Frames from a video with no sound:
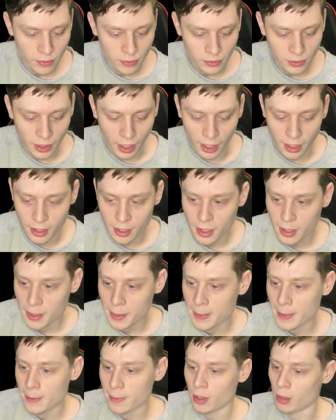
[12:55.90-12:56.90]
Okay,
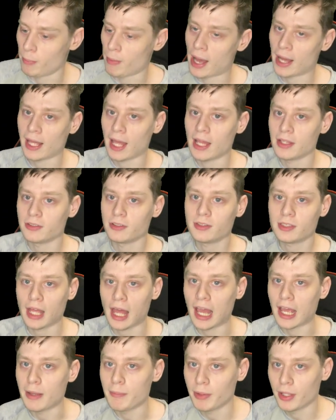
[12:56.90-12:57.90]
in my case it's
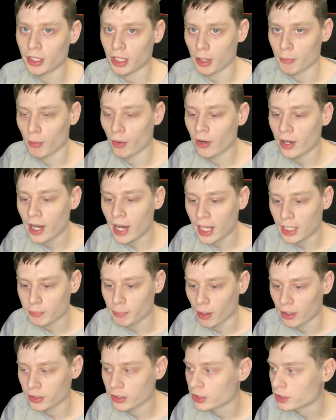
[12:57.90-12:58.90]
A because I'm on an
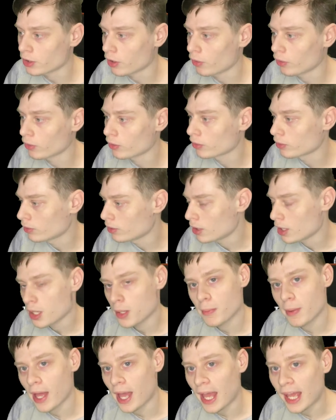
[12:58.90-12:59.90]
Xbox controller,
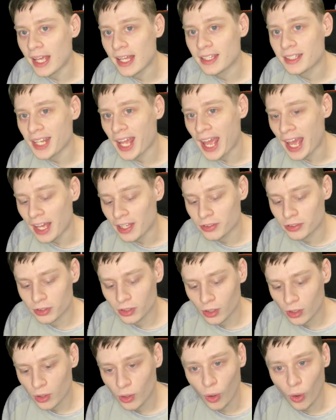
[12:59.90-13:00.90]
but A is X
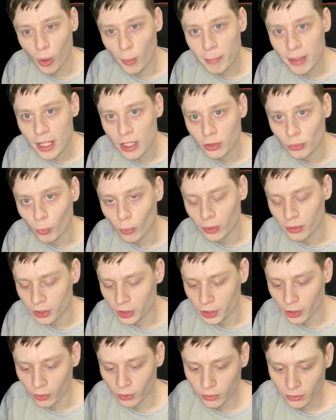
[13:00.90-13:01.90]
on a PS1
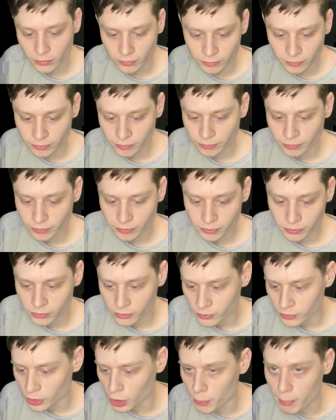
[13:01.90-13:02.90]
controller.
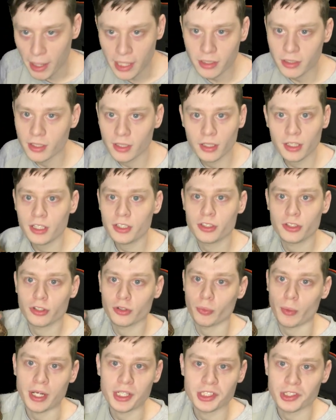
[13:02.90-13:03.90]
They're basically just
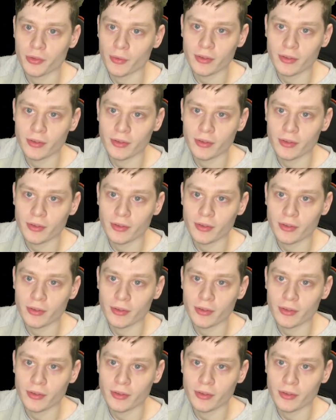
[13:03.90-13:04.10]
switched. They're